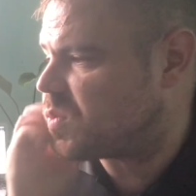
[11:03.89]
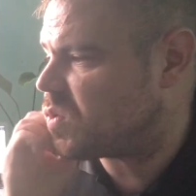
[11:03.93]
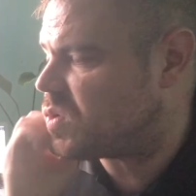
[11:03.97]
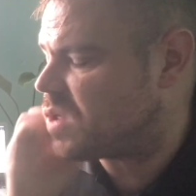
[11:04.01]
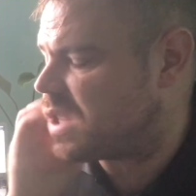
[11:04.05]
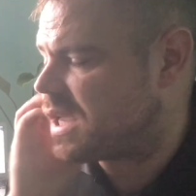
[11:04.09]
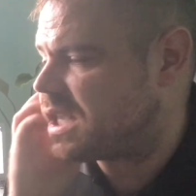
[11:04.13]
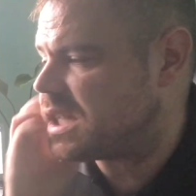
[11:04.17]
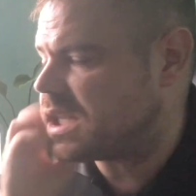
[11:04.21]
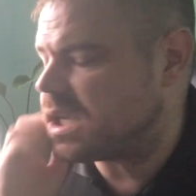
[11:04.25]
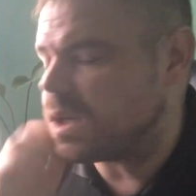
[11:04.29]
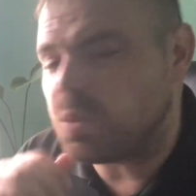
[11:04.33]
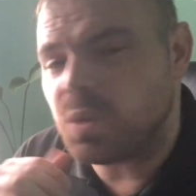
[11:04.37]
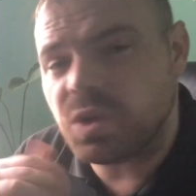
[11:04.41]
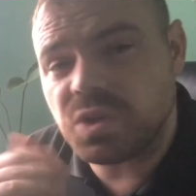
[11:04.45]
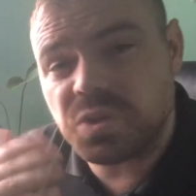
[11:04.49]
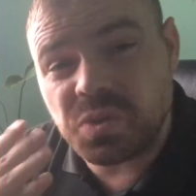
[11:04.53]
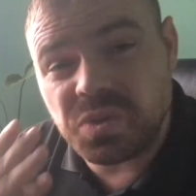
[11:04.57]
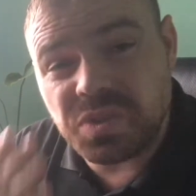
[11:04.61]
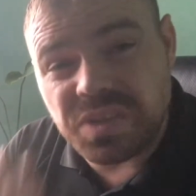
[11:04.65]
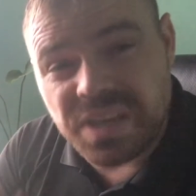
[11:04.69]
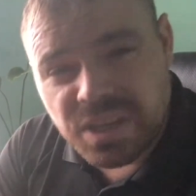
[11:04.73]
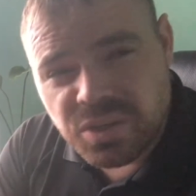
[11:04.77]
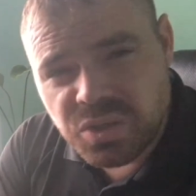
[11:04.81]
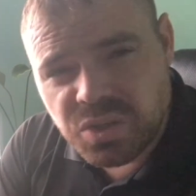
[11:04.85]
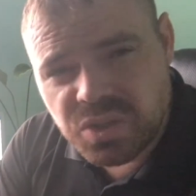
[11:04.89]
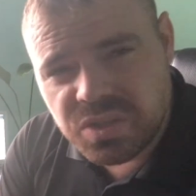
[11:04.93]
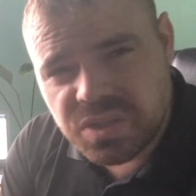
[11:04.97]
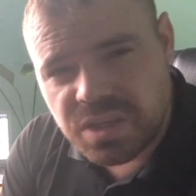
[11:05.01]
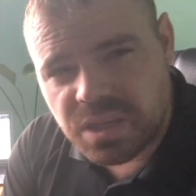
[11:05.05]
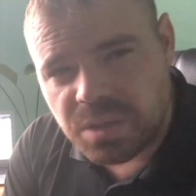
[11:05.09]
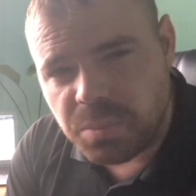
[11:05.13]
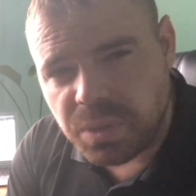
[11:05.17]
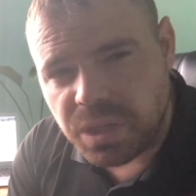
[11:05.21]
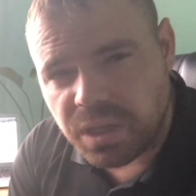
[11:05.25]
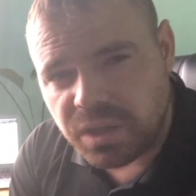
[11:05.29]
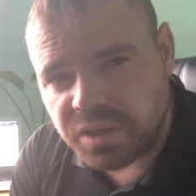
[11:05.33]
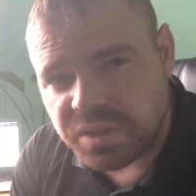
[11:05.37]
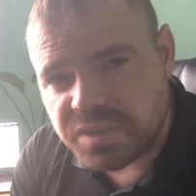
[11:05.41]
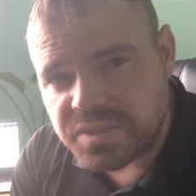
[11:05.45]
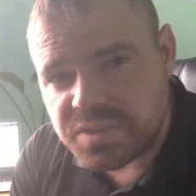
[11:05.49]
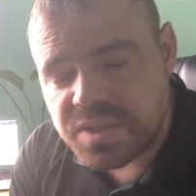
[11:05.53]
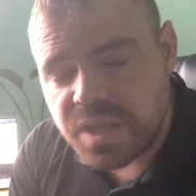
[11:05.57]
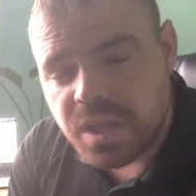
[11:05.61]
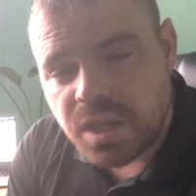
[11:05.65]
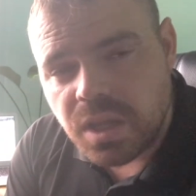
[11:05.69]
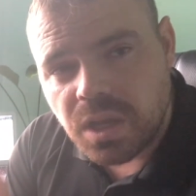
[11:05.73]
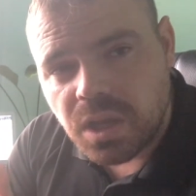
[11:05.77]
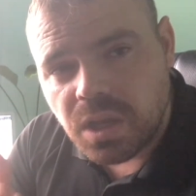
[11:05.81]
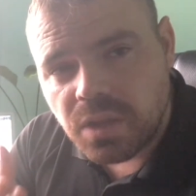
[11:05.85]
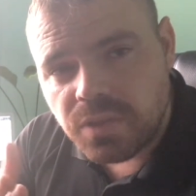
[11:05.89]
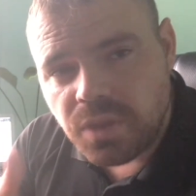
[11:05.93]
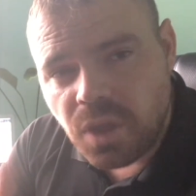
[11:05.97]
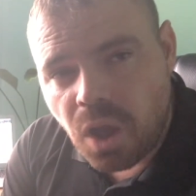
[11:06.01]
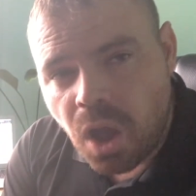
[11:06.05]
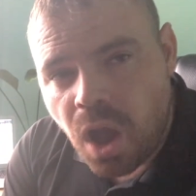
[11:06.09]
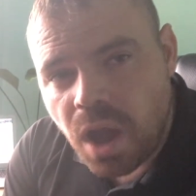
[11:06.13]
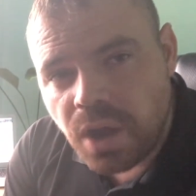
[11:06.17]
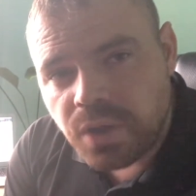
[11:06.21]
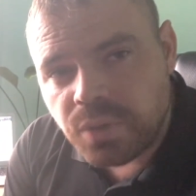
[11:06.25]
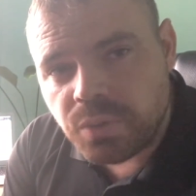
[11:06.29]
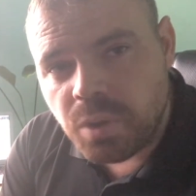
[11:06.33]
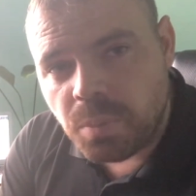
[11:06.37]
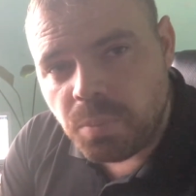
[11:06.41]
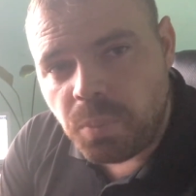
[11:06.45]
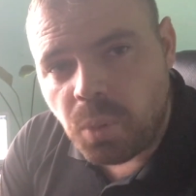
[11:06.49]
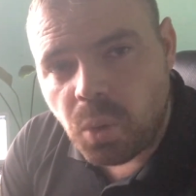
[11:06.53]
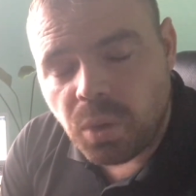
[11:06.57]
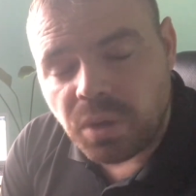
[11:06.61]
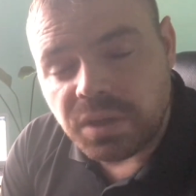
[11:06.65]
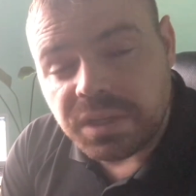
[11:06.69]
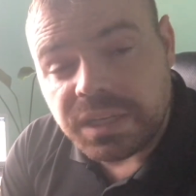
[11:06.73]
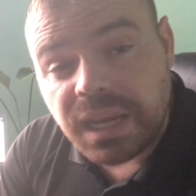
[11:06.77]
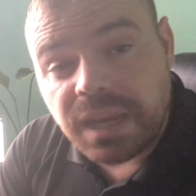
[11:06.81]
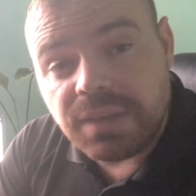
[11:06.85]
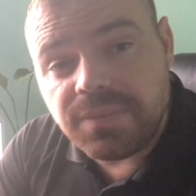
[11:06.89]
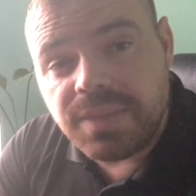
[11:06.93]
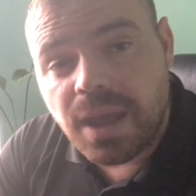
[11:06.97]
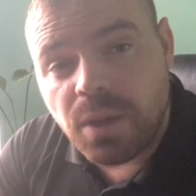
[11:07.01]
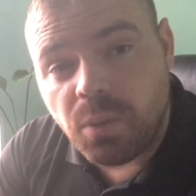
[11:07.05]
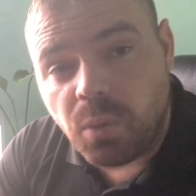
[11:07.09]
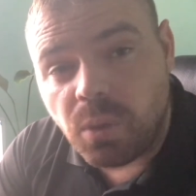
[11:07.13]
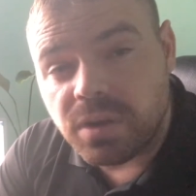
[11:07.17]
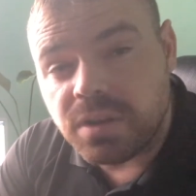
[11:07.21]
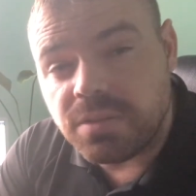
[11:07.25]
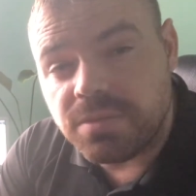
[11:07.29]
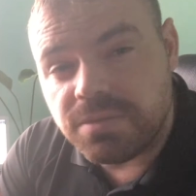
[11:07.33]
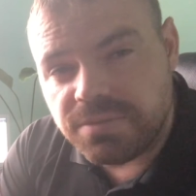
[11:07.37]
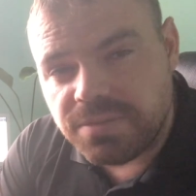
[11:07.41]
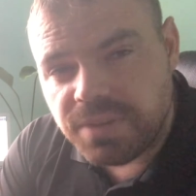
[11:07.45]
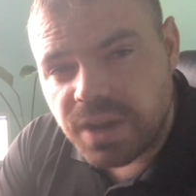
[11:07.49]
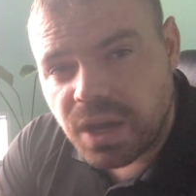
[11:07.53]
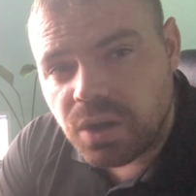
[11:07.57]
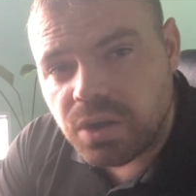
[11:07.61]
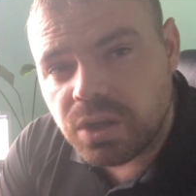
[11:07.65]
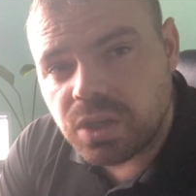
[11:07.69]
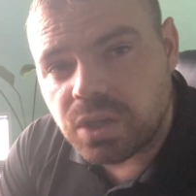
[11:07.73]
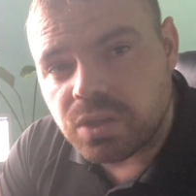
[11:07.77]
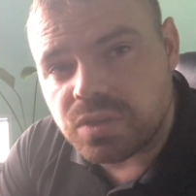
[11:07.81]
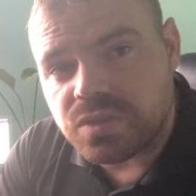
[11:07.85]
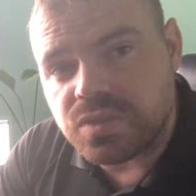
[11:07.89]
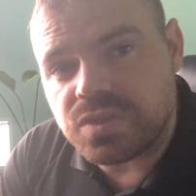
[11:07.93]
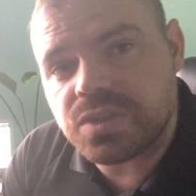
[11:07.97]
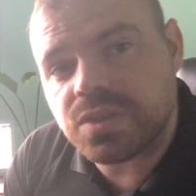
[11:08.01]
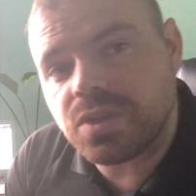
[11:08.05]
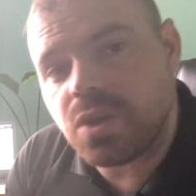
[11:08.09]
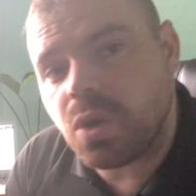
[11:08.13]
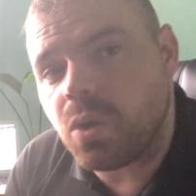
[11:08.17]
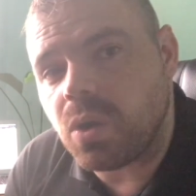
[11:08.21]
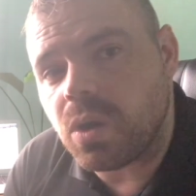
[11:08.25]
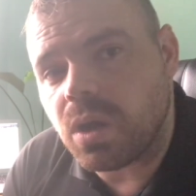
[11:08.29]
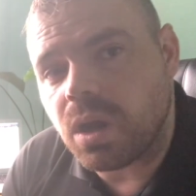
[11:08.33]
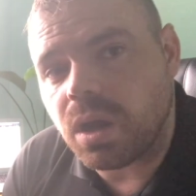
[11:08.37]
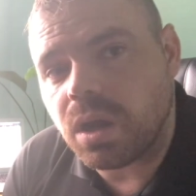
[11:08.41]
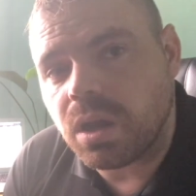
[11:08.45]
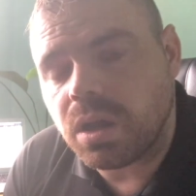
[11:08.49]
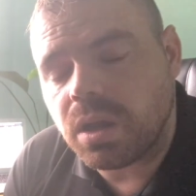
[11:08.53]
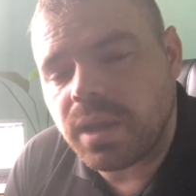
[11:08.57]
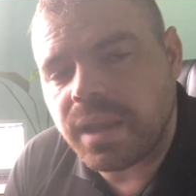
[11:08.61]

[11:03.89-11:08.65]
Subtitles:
lately, which was interesting because the audit report gave that one a very good score,